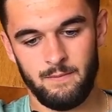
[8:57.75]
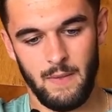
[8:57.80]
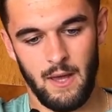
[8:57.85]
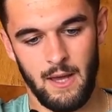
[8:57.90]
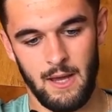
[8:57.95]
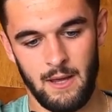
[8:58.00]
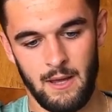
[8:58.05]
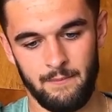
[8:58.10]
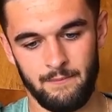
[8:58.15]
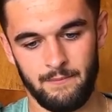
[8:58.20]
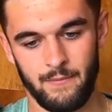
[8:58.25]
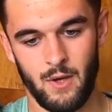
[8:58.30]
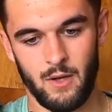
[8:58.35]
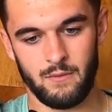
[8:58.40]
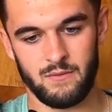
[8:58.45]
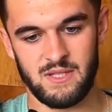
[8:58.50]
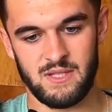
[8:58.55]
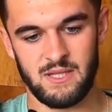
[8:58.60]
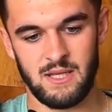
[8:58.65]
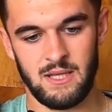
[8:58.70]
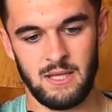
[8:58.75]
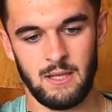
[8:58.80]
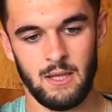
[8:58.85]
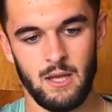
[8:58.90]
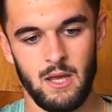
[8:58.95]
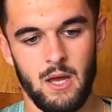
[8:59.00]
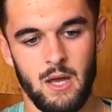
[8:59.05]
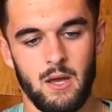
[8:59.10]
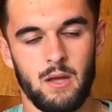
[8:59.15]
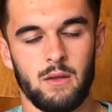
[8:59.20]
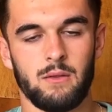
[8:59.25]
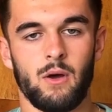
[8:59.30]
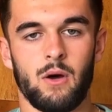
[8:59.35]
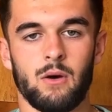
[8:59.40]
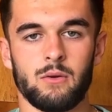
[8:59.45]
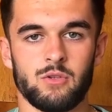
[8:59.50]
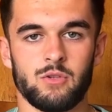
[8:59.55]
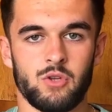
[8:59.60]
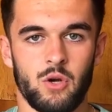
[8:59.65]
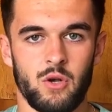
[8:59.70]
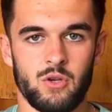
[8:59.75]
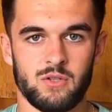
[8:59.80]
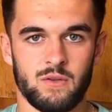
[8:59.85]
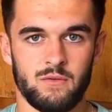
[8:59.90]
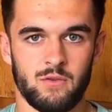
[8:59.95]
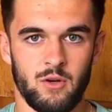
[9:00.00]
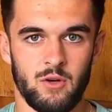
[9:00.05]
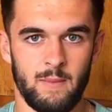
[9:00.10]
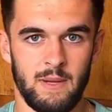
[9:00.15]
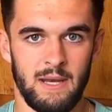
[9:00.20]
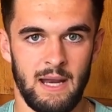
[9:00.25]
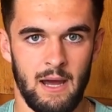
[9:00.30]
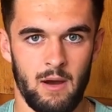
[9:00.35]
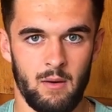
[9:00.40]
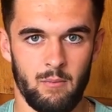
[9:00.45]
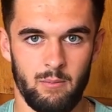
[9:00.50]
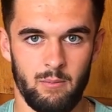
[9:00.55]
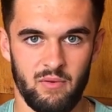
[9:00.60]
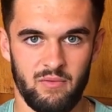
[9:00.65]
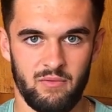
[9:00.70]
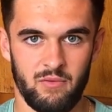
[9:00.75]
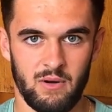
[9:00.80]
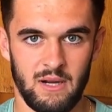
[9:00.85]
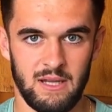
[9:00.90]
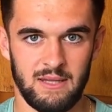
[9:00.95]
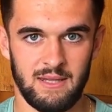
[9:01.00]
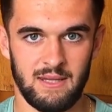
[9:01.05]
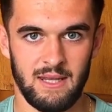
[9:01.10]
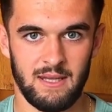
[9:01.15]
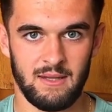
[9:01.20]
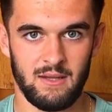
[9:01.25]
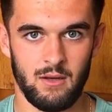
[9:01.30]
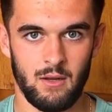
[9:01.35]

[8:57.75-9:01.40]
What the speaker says: Obviously, the whole choice of coming out before I did,